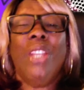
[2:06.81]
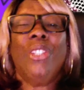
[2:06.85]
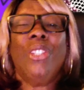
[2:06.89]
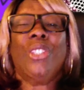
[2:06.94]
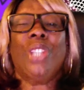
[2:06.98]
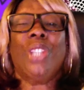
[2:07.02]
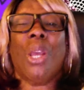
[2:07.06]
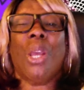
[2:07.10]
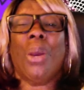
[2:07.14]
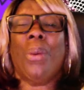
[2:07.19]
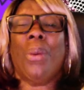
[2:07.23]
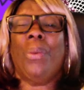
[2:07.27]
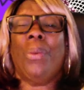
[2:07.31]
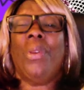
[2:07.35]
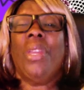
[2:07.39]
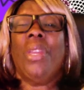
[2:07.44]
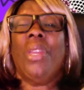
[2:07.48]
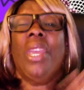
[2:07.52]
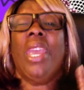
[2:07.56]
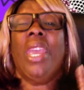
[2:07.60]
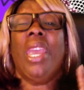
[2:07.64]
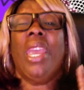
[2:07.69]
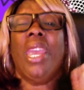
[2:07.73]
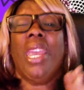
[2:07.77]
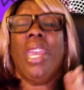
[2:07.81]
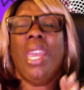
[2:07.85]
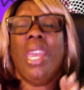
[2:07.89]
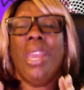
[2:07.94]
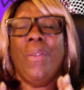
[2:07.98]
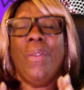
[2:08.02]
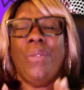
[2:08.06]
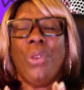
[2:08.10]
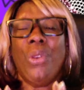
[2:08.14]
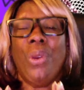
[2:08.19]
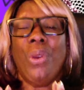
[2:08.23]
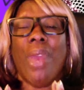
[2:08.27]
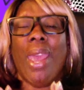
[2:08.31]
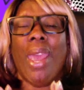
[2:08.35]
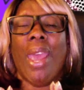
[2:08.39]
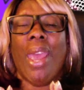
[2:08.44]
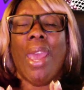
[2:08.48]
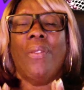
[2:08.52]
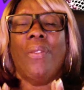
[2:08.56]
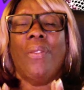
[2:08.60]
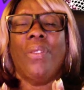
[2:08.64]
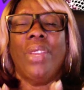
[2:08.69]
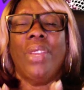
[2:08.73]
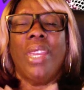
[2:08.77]
So if you
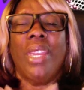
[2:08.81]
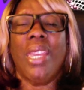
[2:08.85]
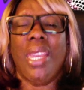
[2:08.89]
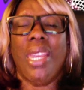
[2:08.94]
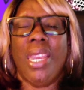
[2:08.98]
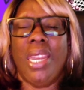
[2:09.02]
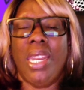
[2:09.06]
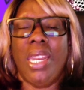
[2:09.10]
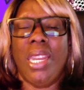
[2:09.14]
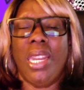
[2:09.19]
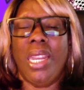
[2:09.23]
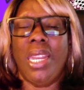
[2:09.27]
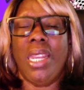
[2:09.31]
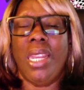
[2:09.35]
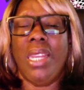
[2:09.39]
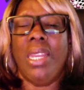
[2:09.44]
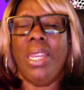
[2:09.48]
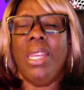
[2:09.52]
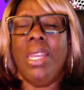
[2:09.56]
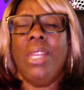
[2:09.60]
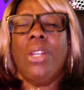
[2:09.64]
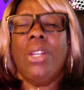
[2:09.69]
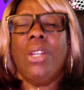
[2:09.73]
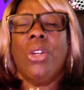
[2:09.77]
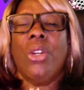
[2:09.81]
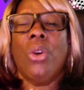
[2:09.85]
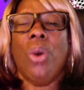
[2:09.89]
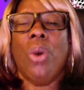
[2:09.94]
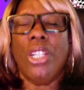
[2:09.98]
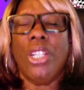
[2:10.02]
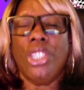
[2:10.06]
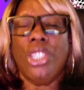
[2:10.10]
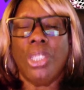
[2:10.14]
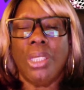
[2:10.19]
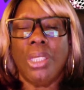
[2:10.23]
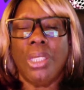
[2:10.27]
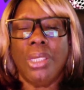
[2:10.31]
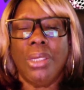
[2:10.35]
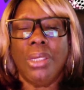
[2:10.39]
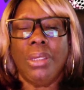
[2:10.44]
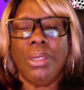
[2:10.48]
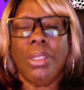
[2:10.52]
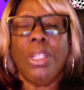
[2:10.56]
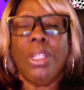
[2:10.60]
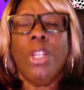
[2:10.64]
have any questions,